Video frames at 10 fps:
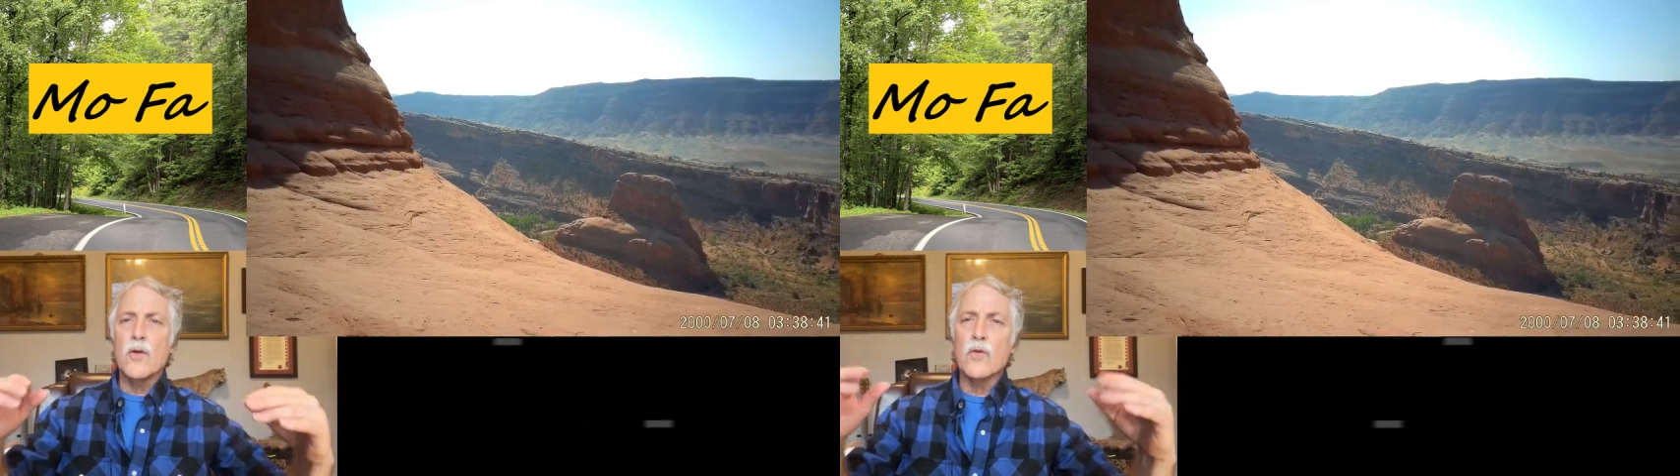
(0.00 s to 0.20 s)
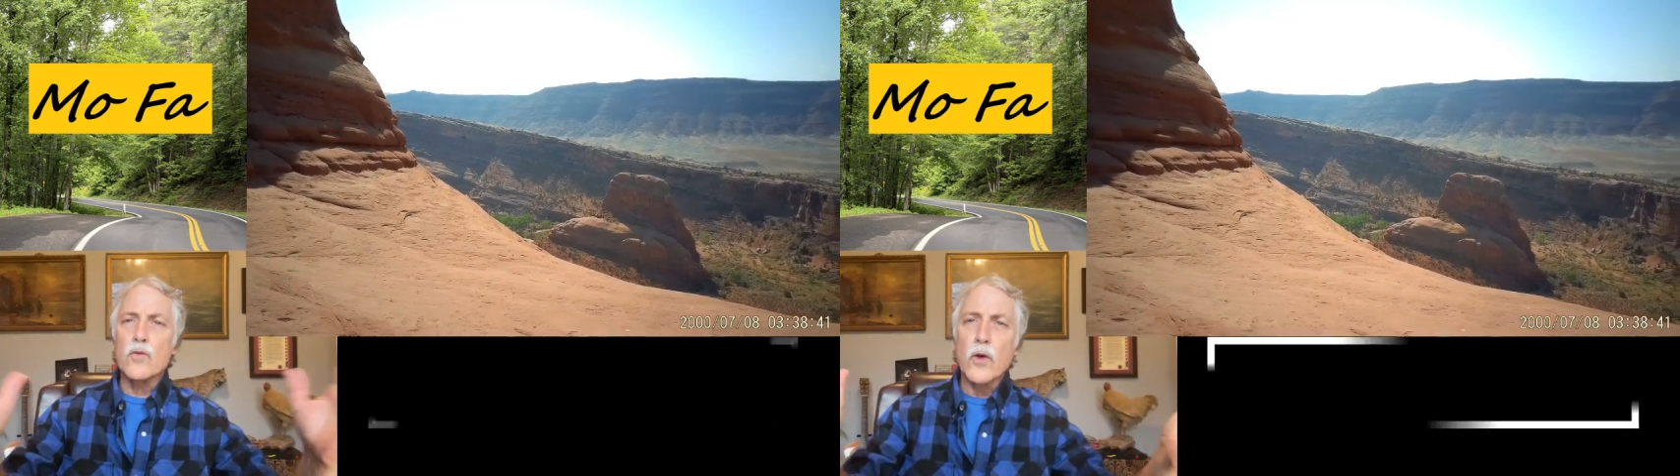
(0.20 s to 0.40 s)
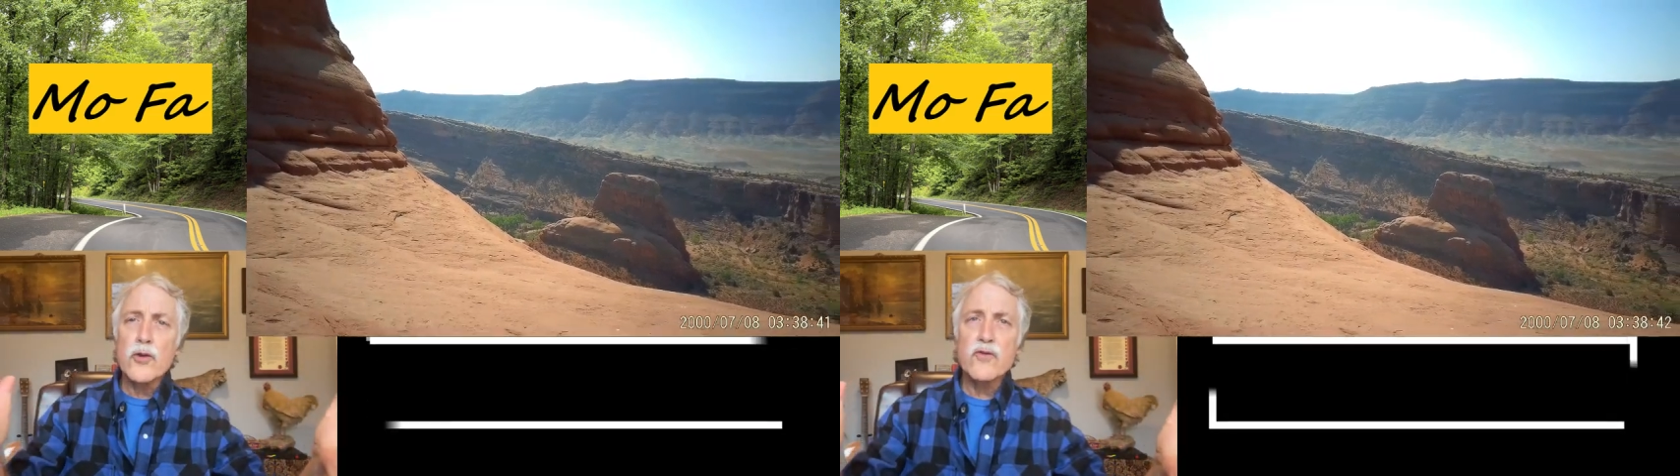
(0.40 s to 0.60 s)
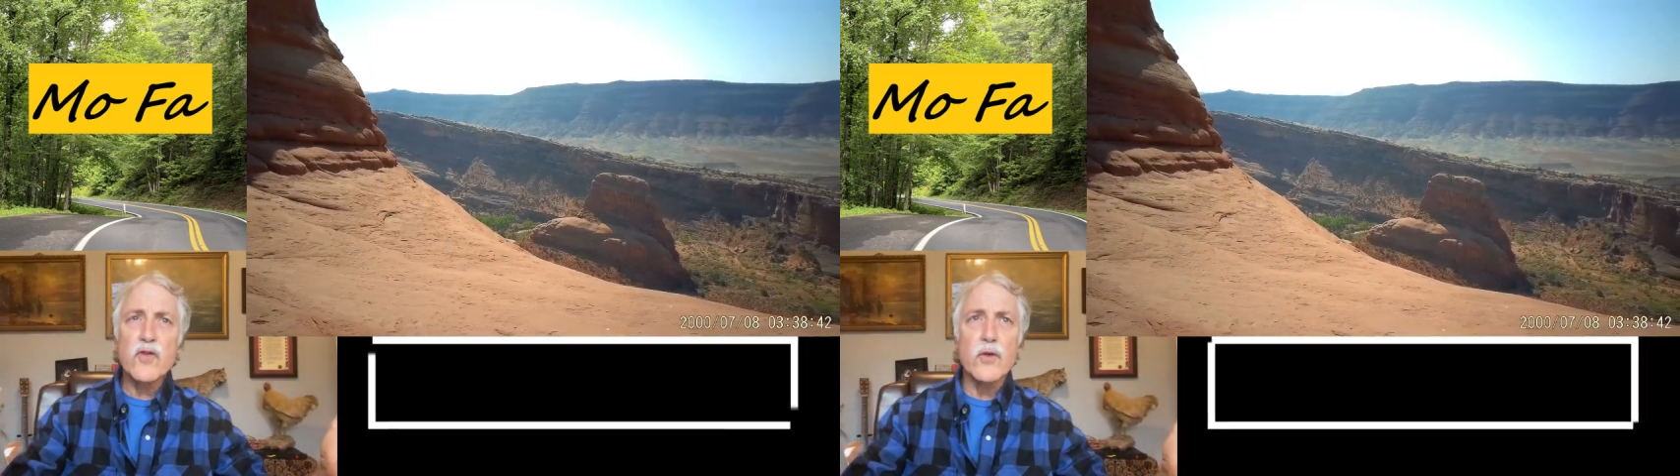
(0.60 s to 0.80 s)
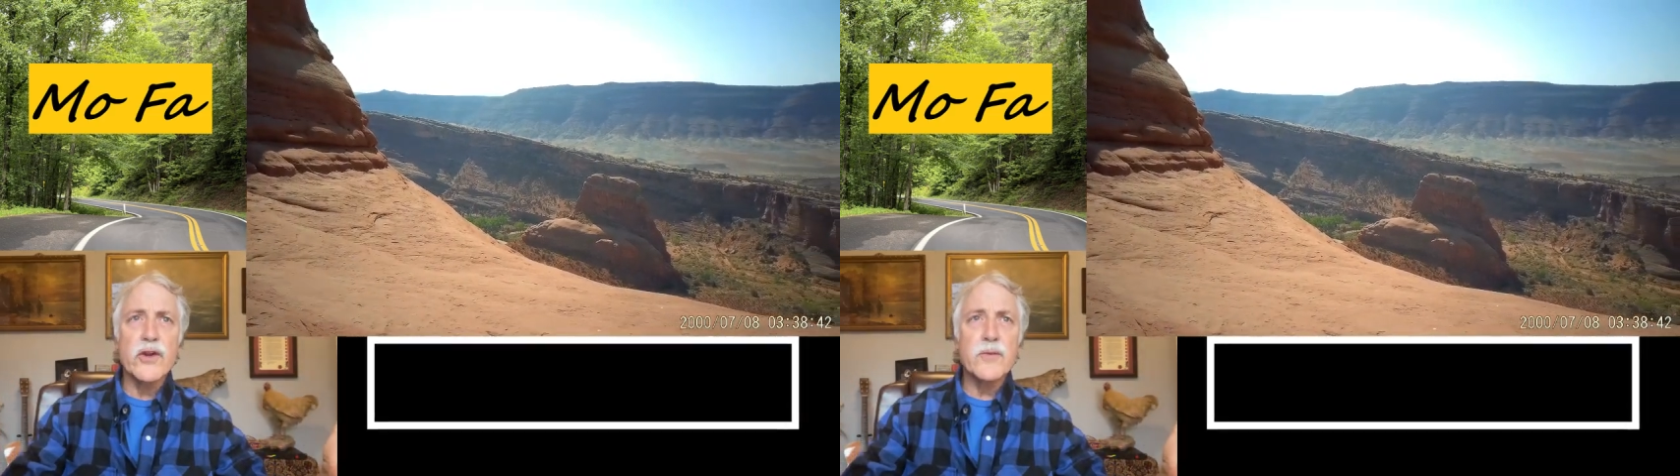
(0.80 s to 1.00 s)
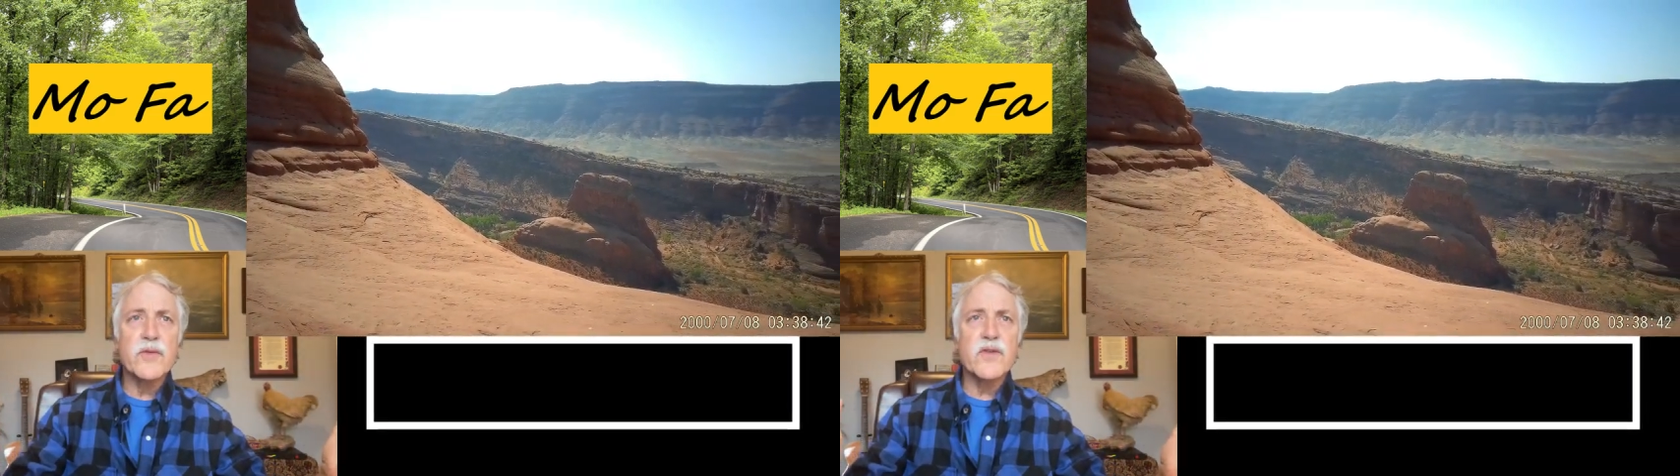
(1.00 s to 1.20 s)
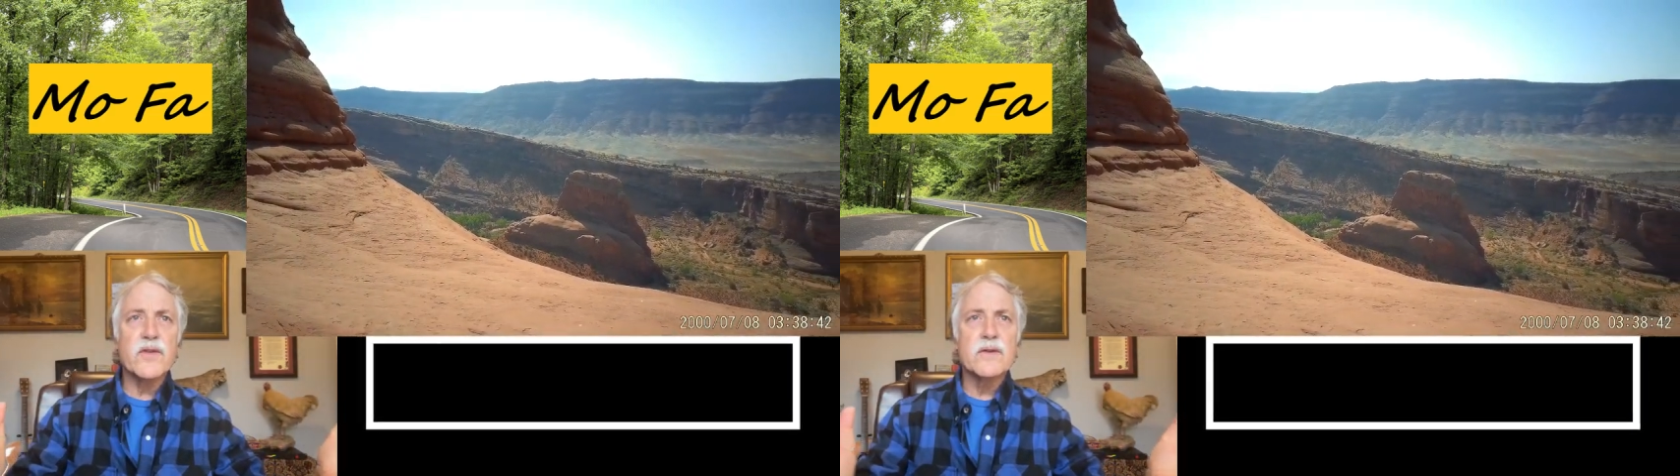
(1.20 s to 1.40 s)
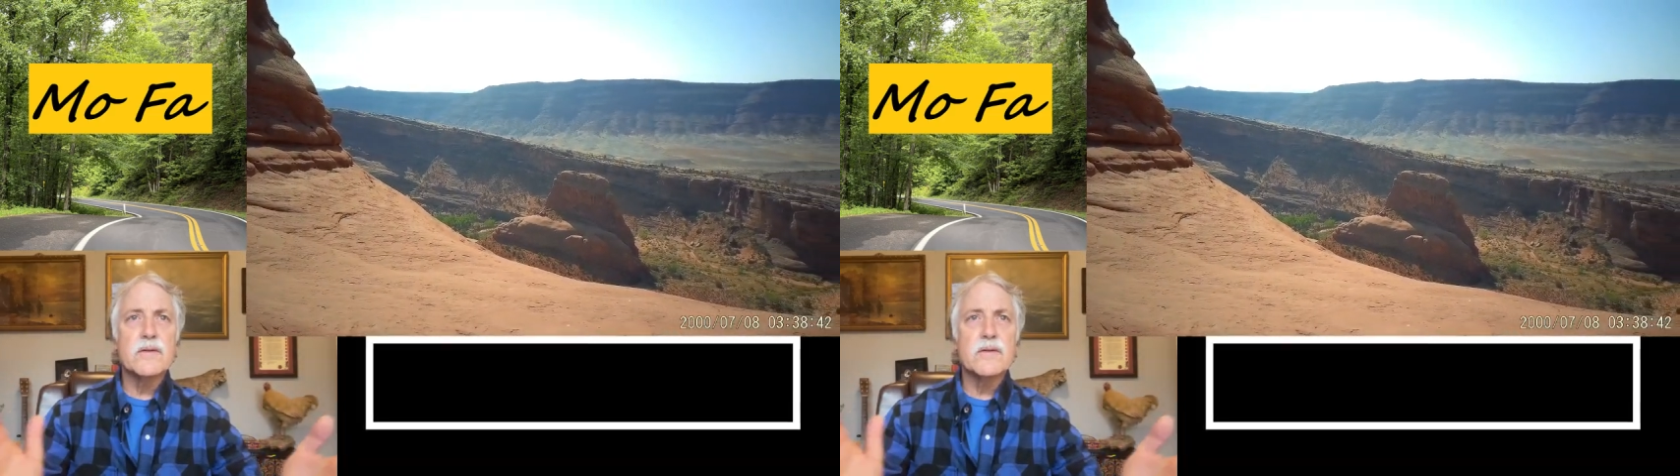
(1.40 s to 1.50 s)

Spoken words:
road trips,